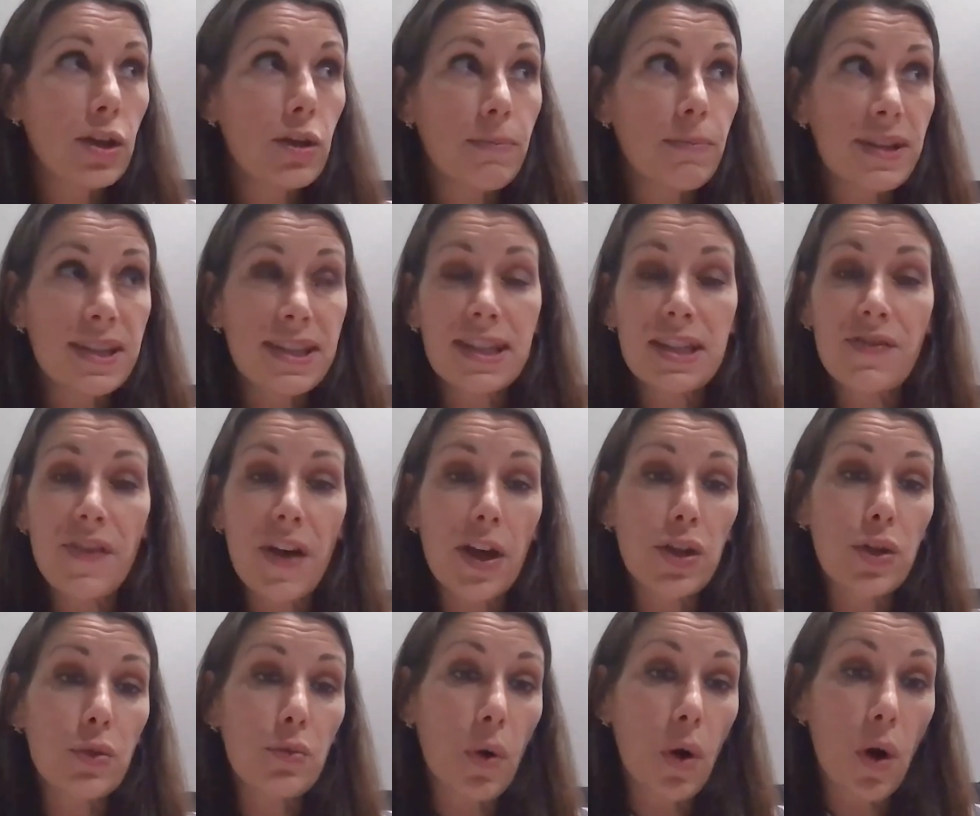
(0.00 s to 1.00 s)
your business
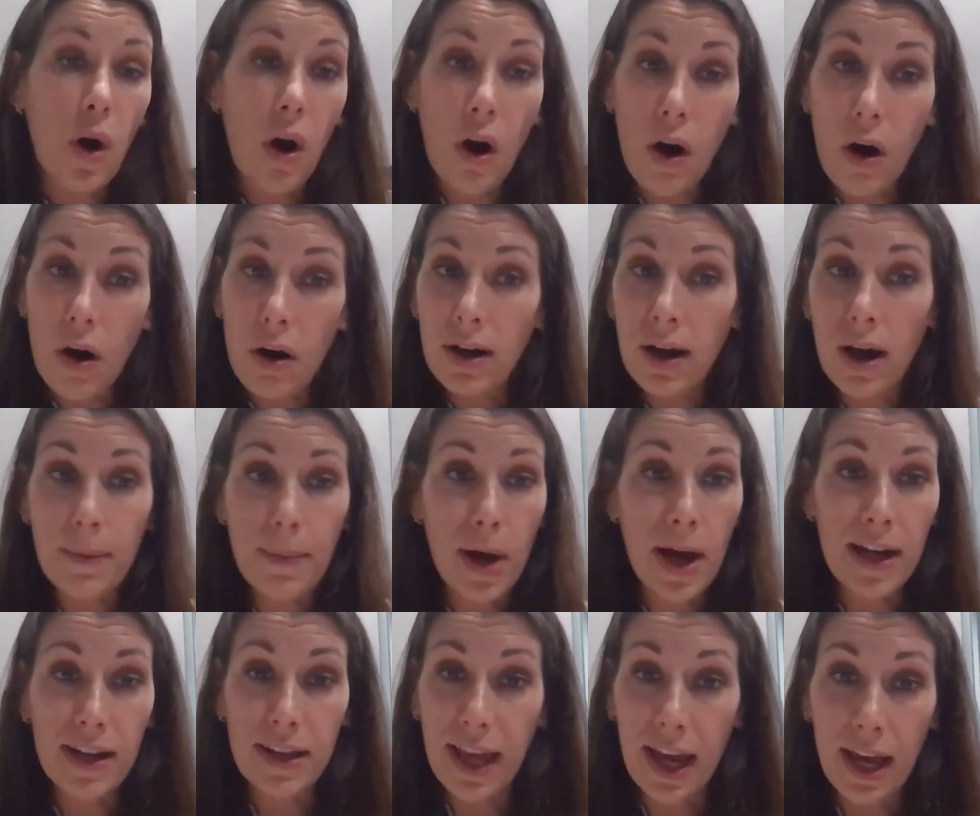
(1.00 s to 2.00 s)
value will all come
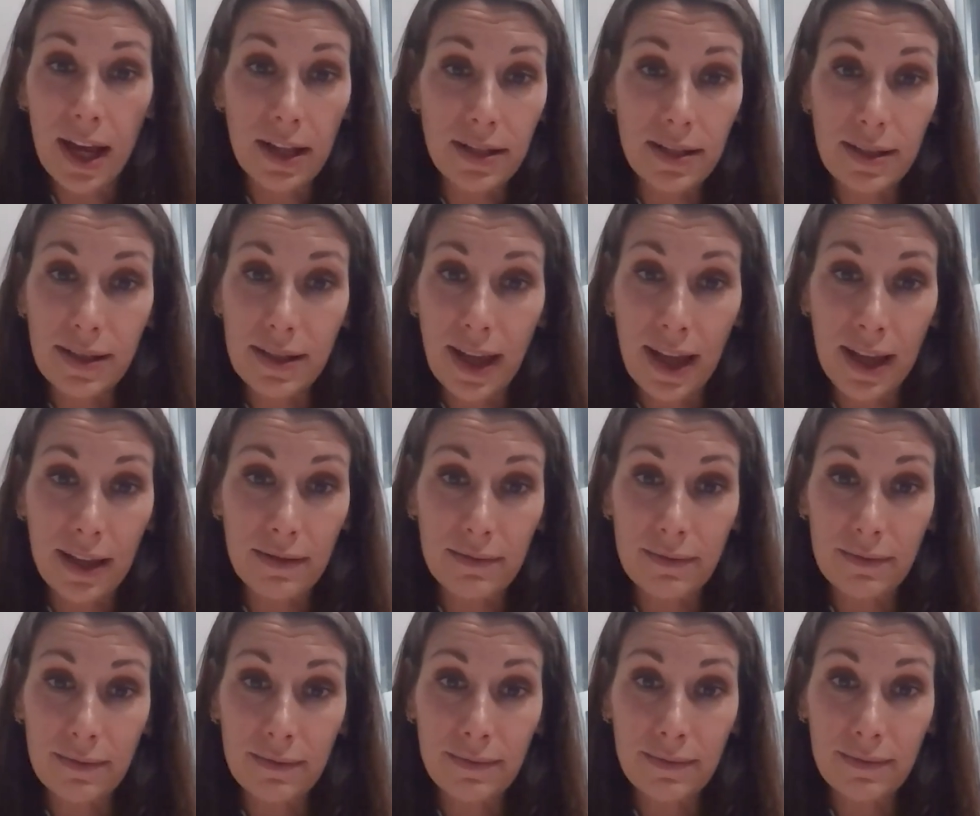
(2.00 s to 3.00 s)
out of
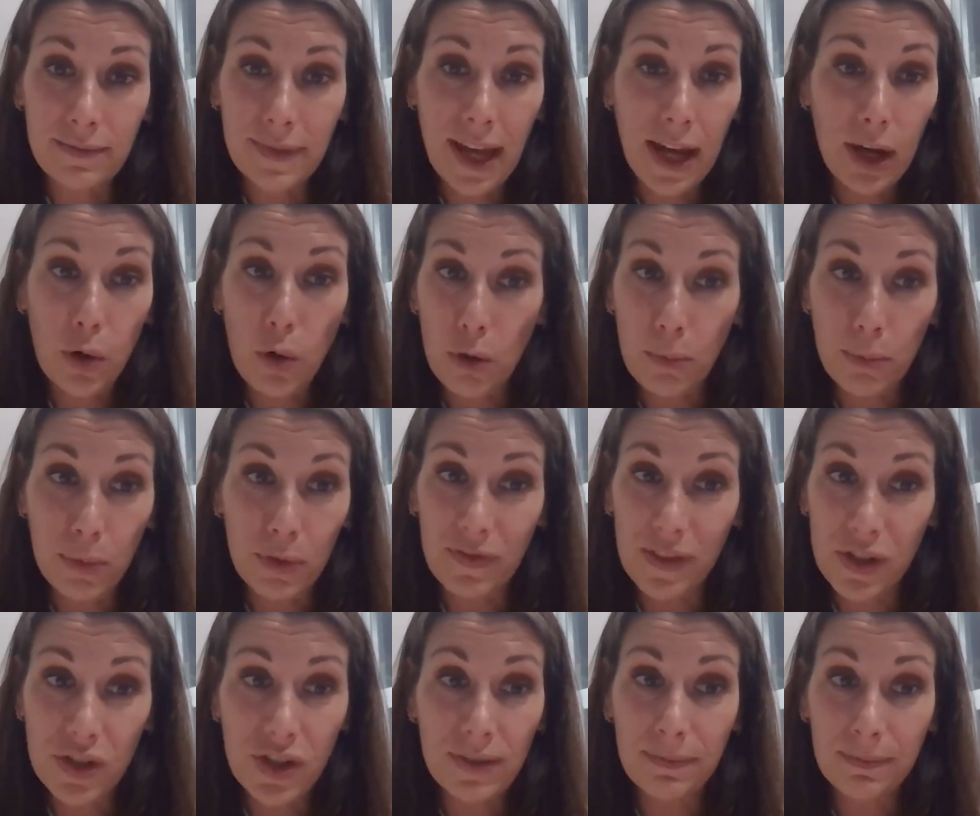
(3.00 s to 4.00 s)
that corporate
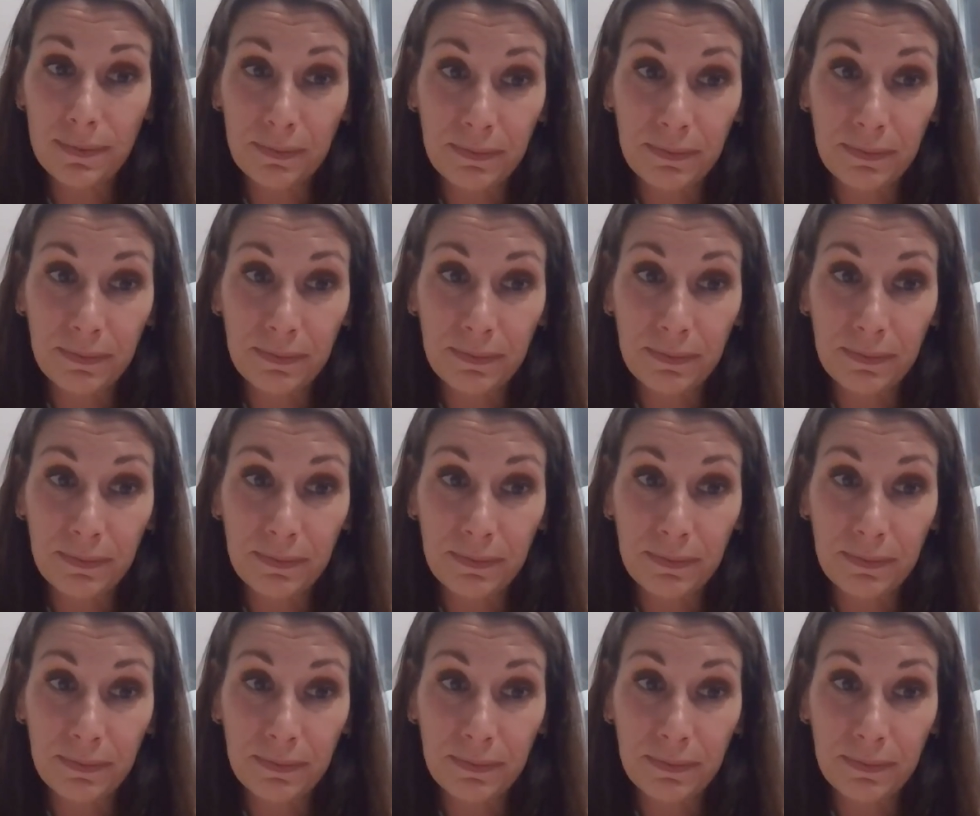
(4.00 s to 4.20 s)
vision.